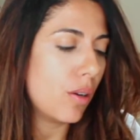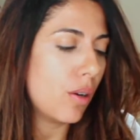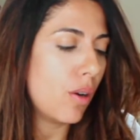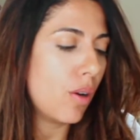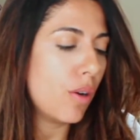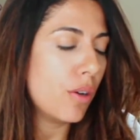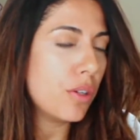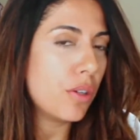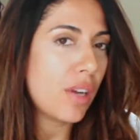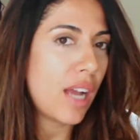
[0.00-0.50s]

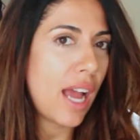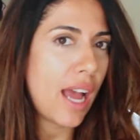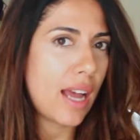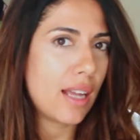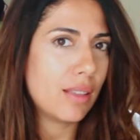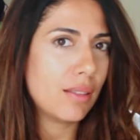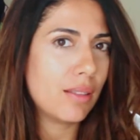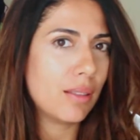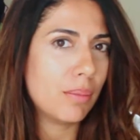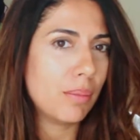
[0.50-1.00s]
on your
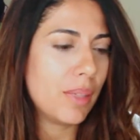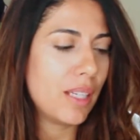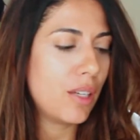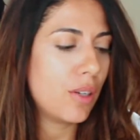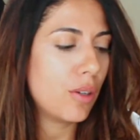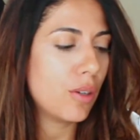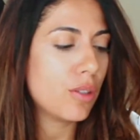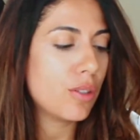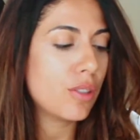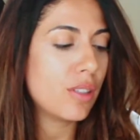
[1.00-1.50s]
hand
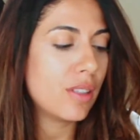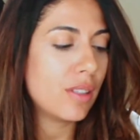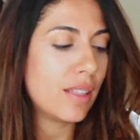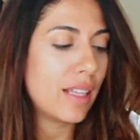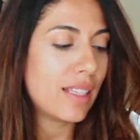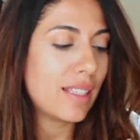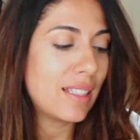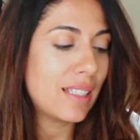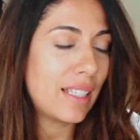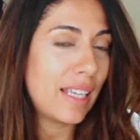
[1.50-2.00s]
because
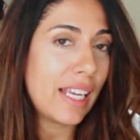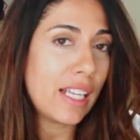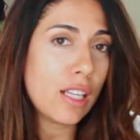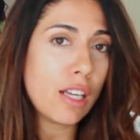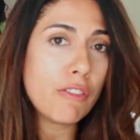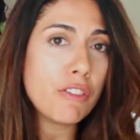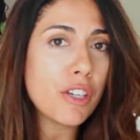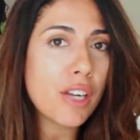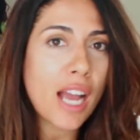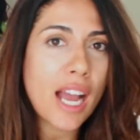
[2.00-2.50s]
the skin
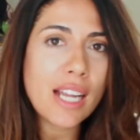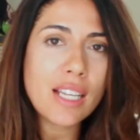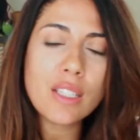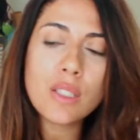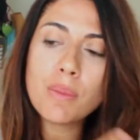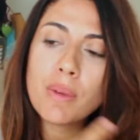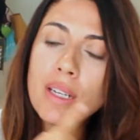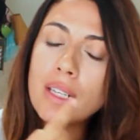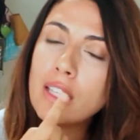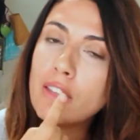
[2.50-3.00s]
of your hand
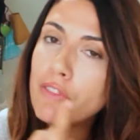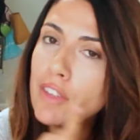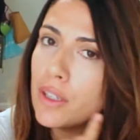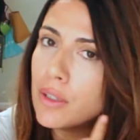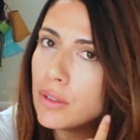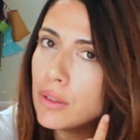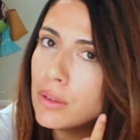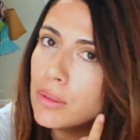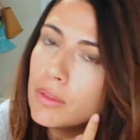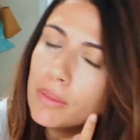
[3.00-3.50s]
is very
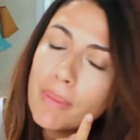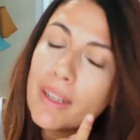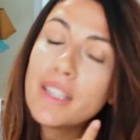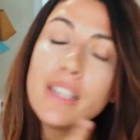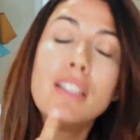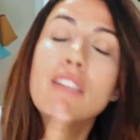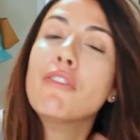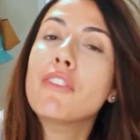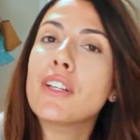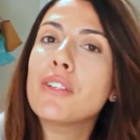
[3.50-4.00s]

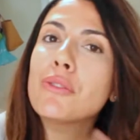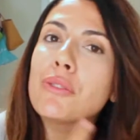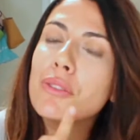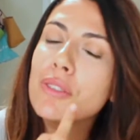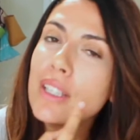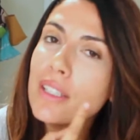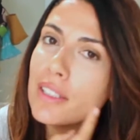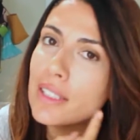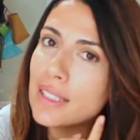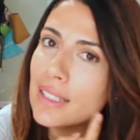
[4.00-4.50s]
different to
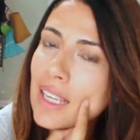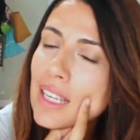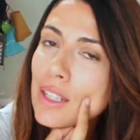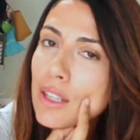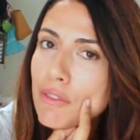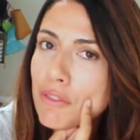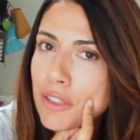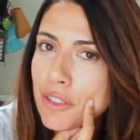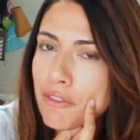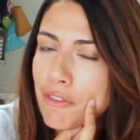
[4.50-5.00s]
the skin
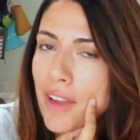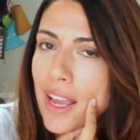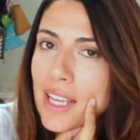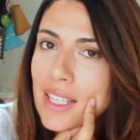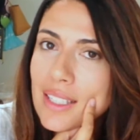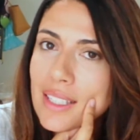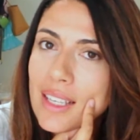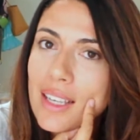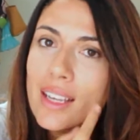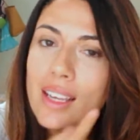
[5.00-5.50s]
of your
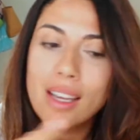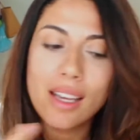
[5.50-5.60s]
face.